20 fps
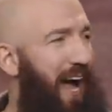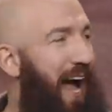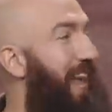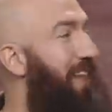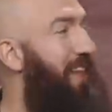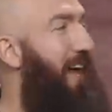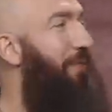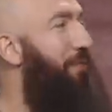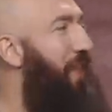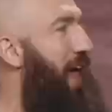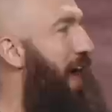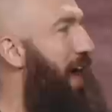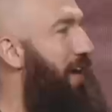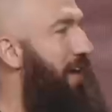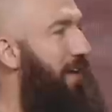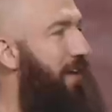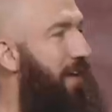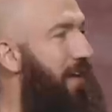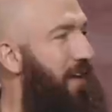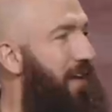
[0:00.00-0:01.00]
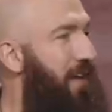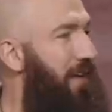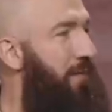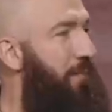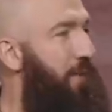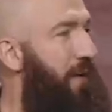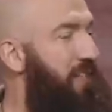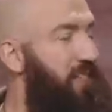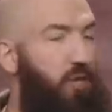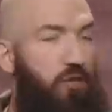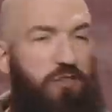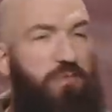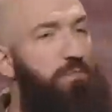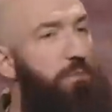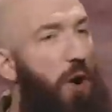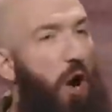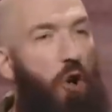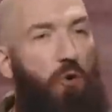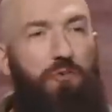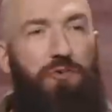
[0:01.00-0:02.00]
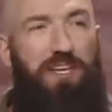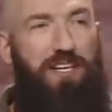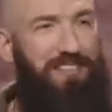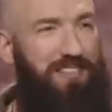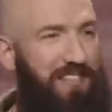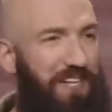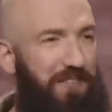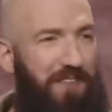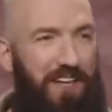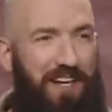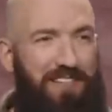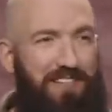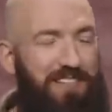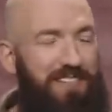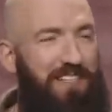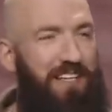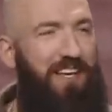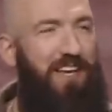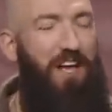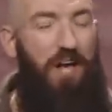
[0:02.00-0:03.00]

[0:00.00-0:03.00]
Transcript: I love that because there's boldness in this.